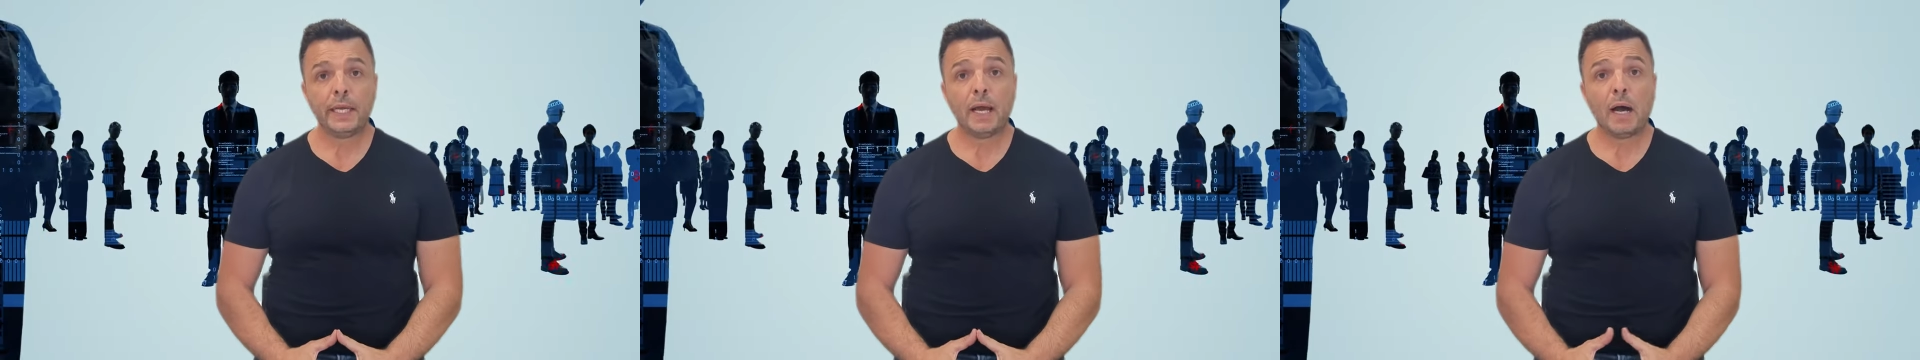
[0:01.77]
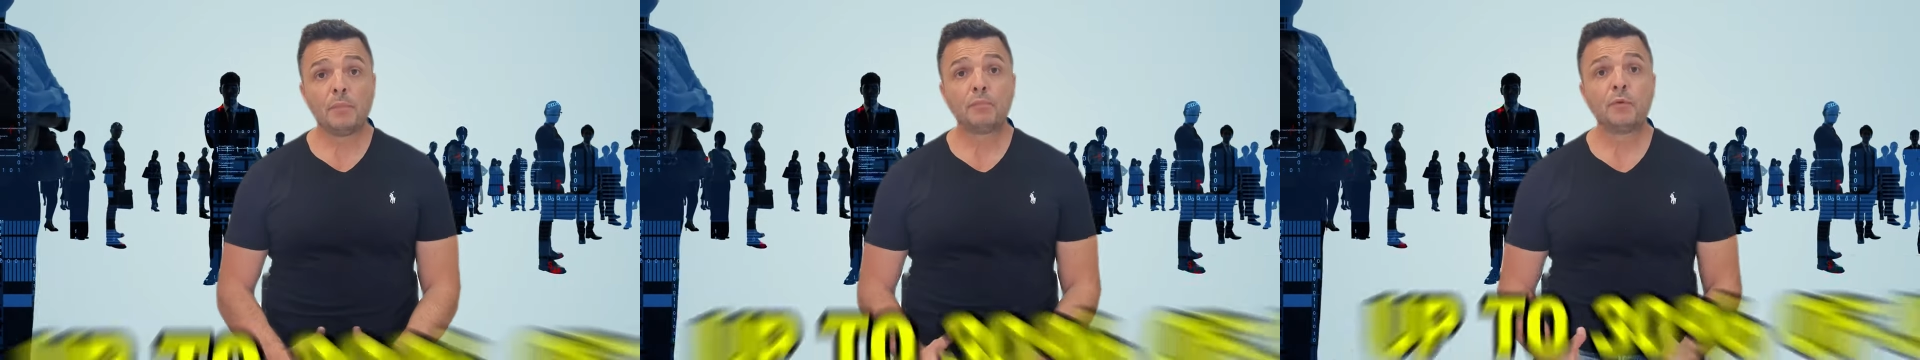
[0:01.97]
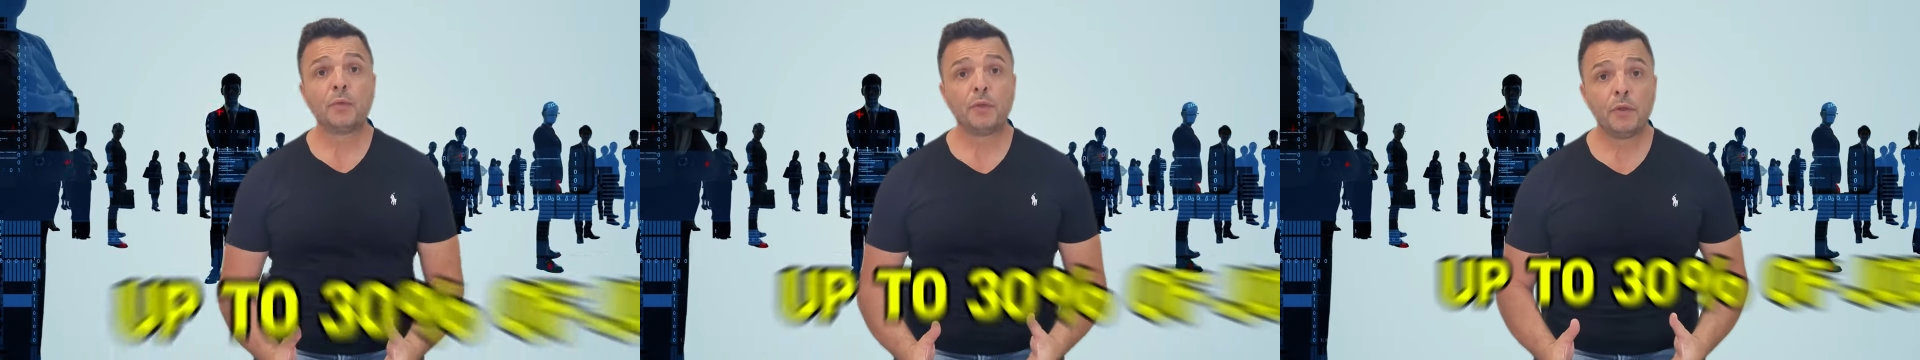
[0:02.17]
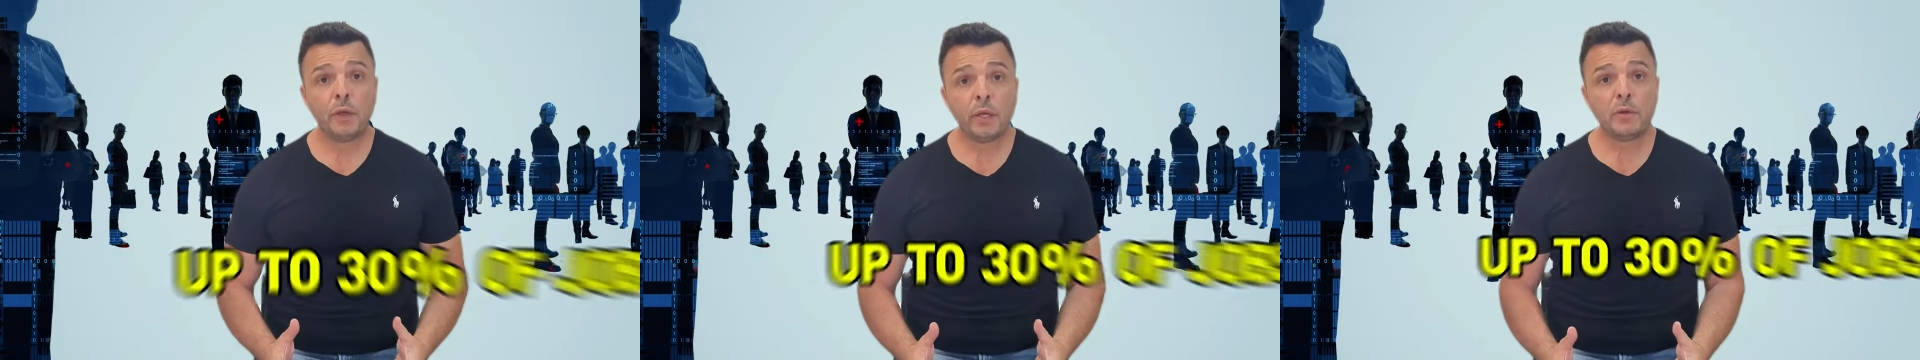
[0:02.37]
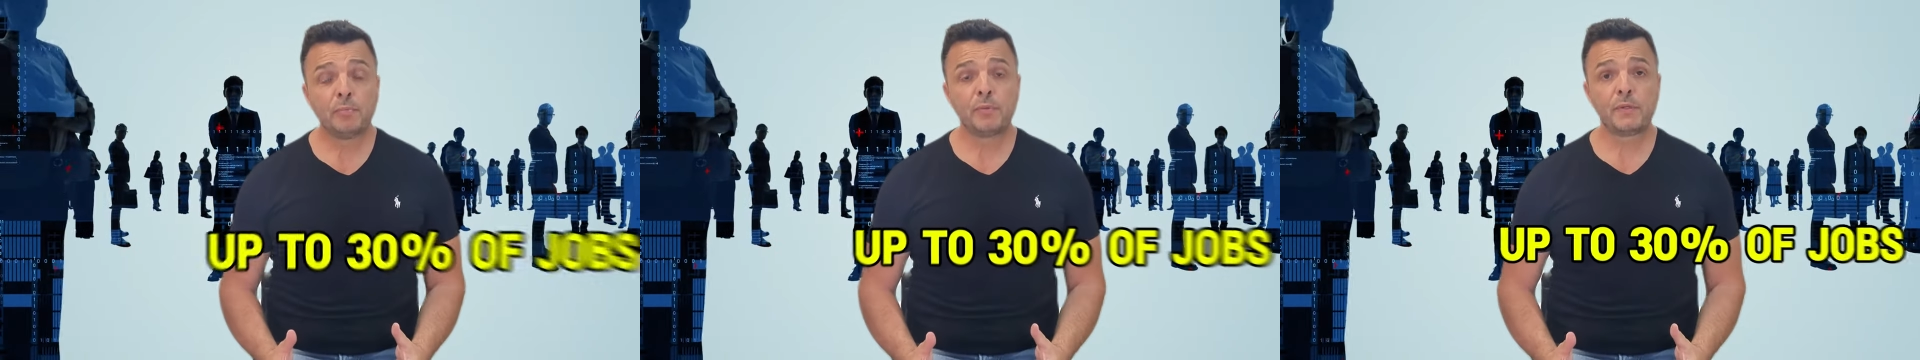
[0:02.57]
up to
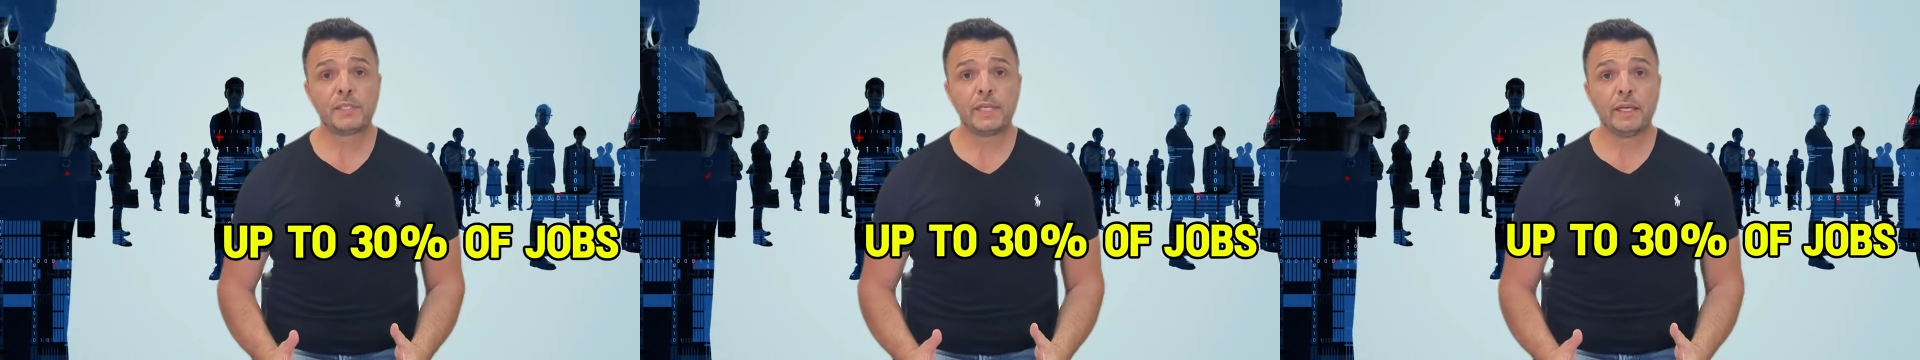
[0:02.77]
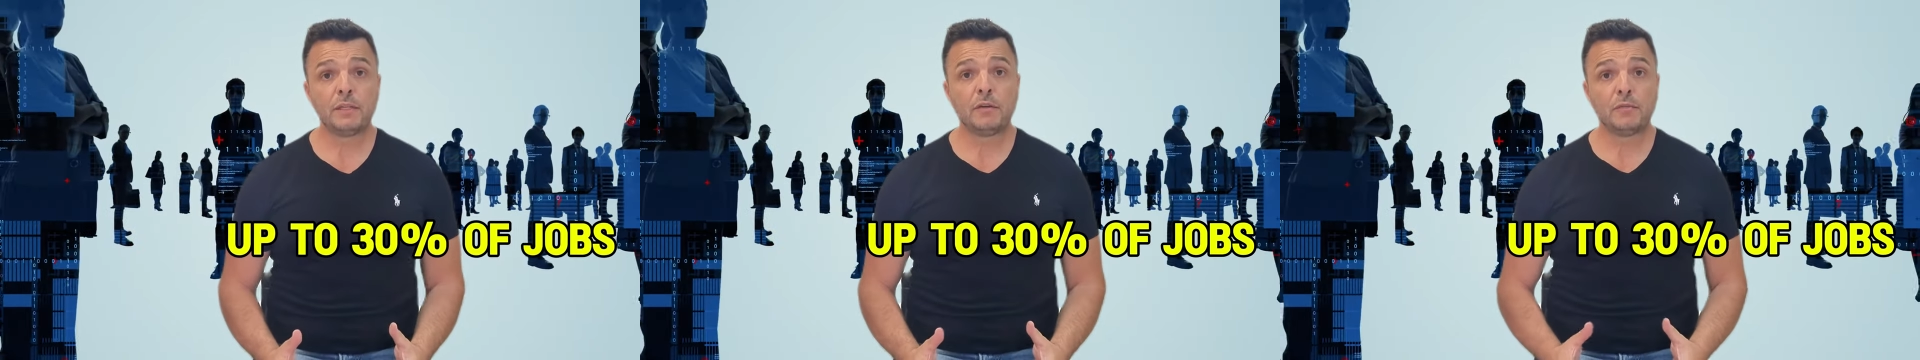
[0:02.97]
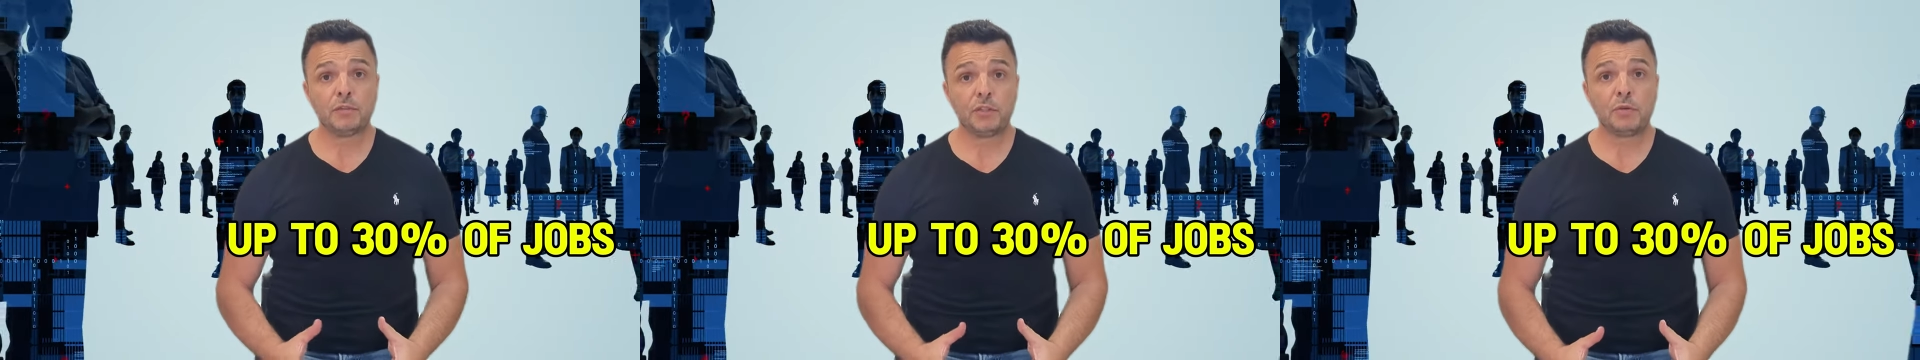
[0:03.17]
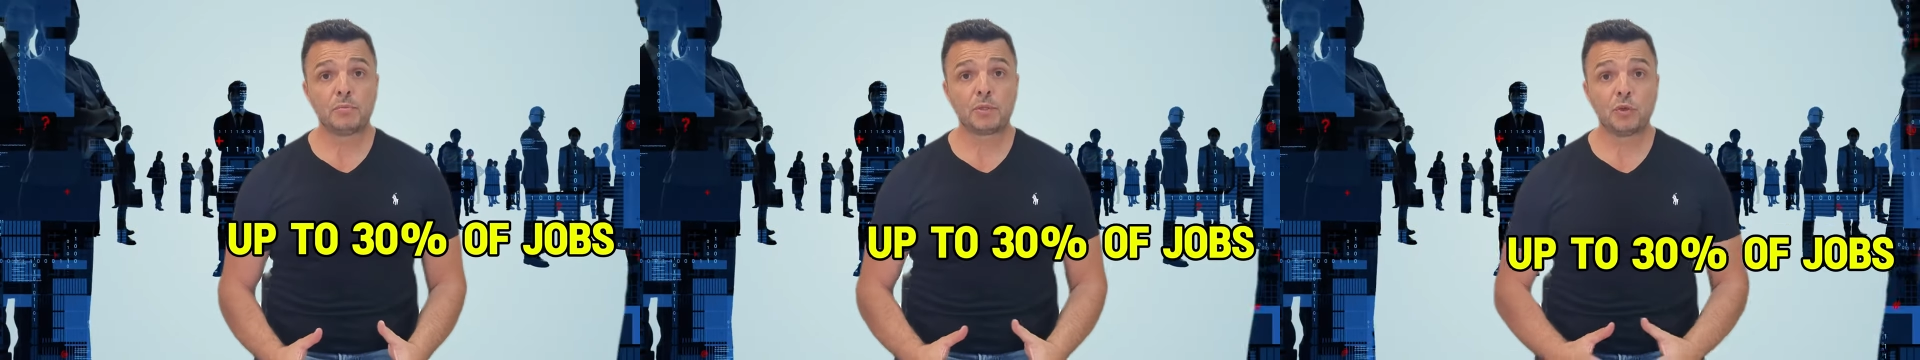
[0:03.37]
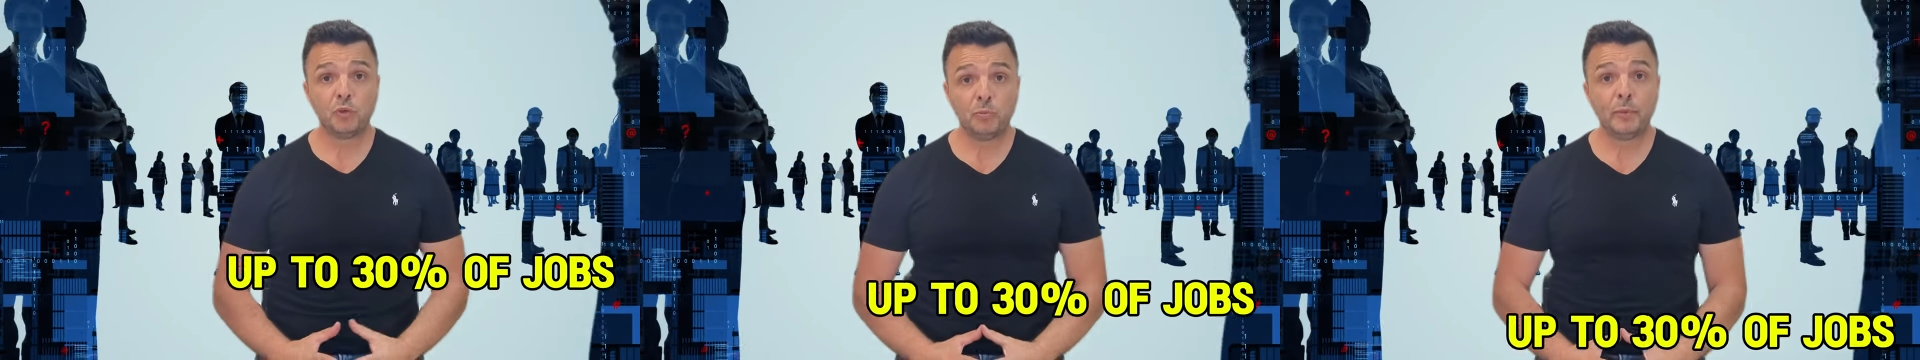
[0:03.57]
thirty percent of jobs
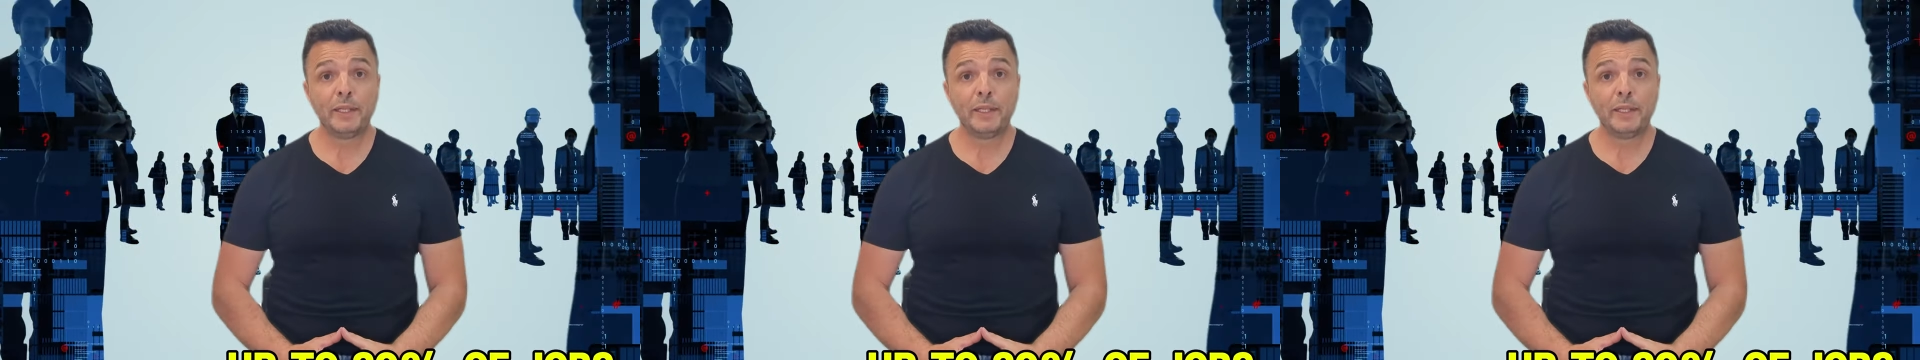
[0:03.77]
could